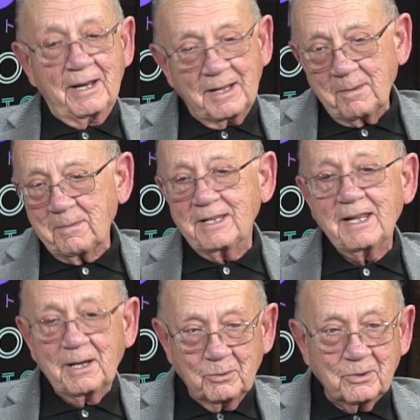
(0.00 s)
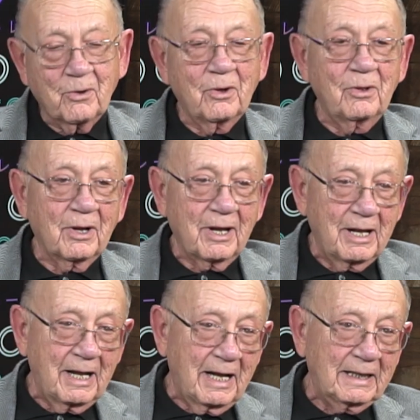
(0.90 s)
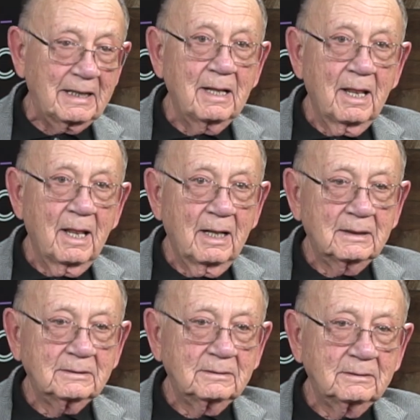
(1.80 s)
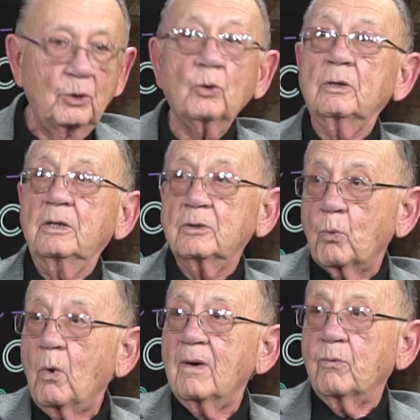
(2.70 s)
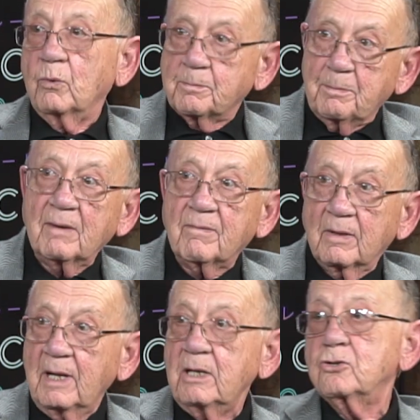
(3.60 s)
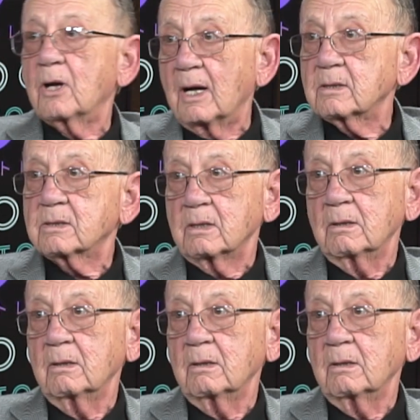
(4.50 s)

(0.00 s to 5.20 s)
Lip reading: I mean, Danny was a good-looking guy. You know, his wife was Beverly Johnson.